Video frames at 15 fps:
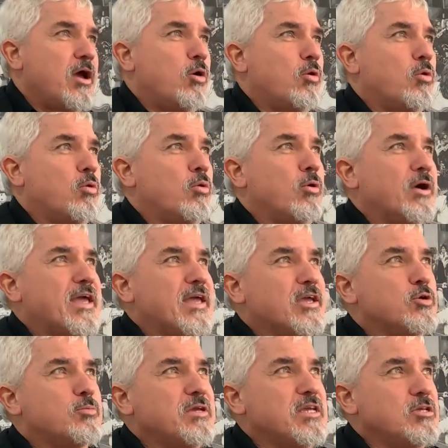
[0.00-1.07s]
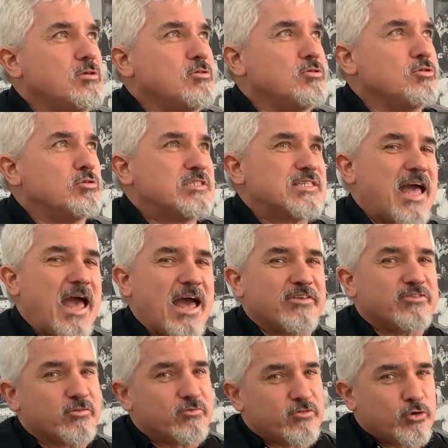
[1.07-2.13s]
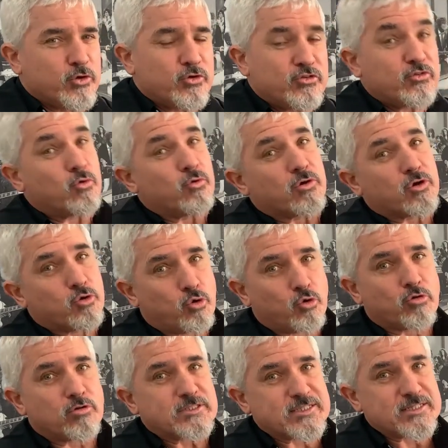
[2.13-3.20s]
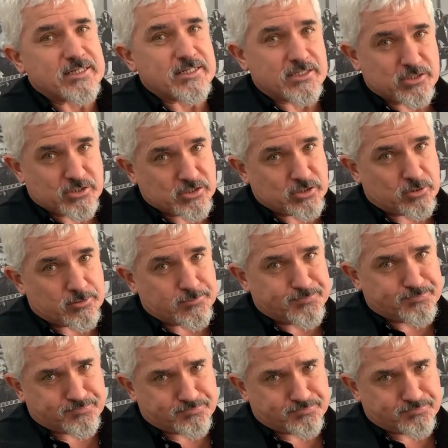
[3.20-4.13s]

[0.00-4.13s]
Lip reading: or it could be used as a verse or a chorus in a song,